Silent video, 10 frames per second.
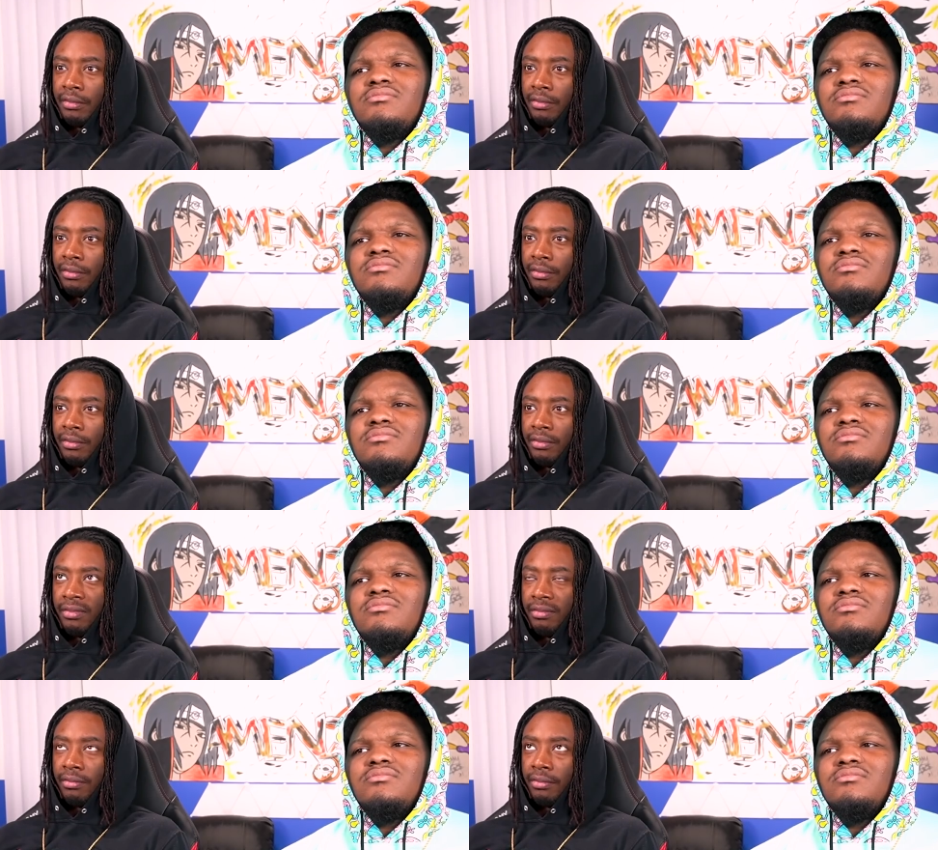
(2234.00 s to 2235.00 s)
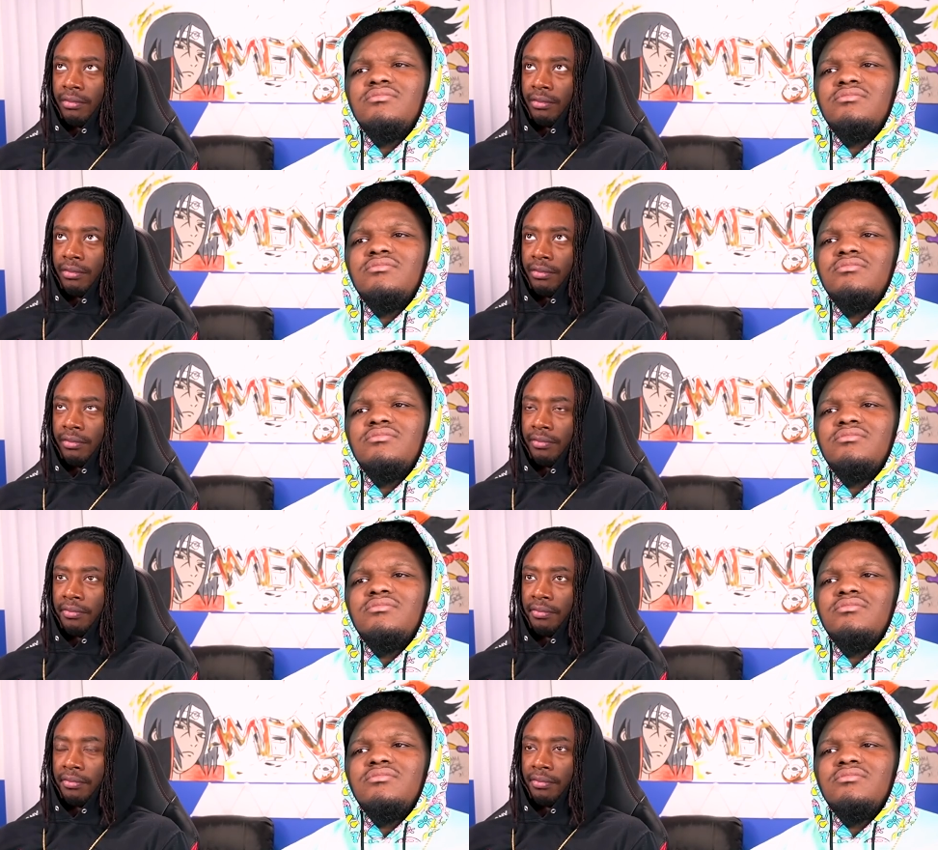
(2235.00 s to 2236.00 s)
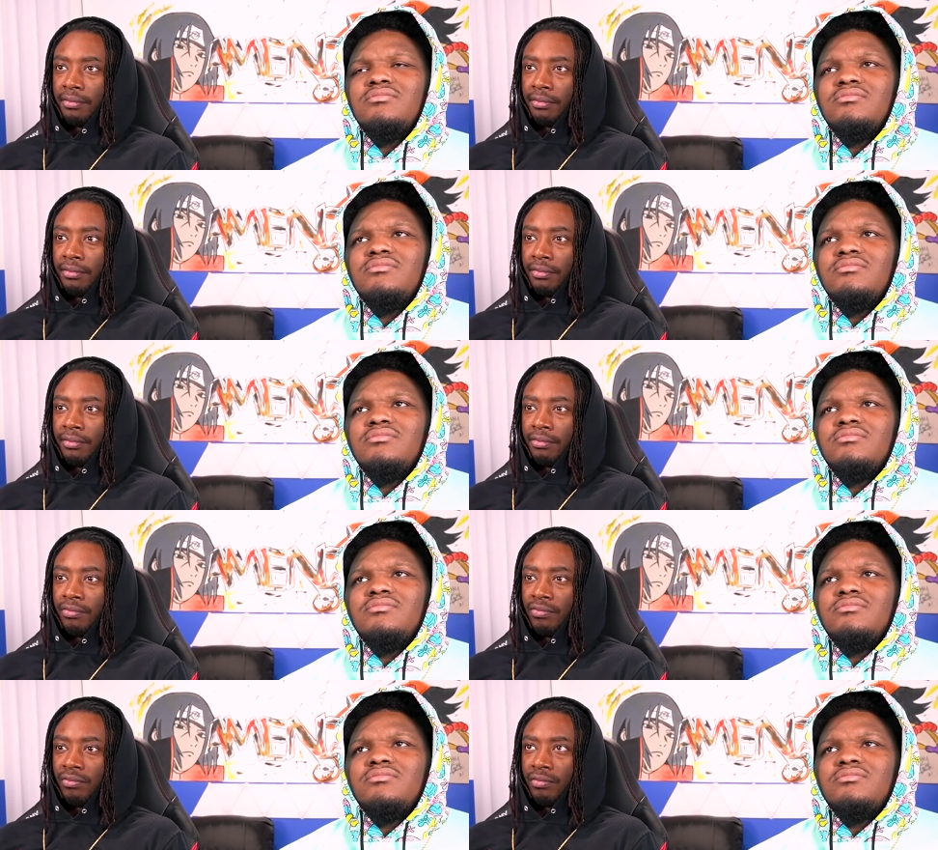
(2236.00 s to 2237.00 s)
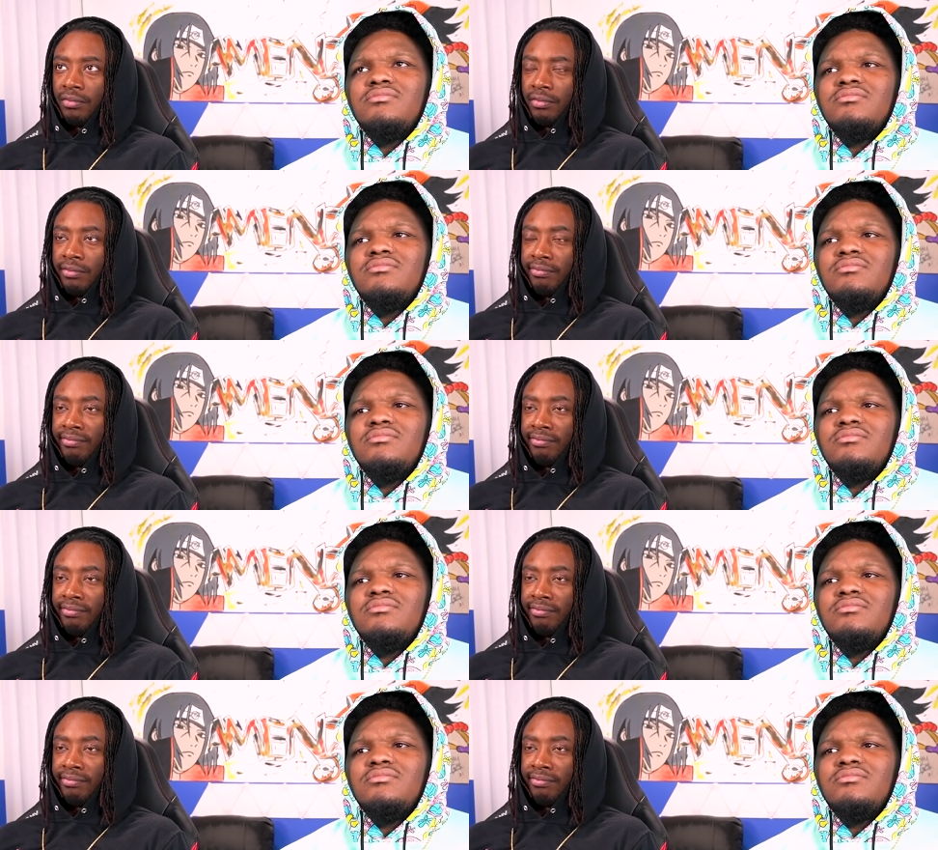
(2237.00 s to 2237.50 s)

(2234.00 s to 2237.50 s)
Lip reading: No one is speaking in this clip.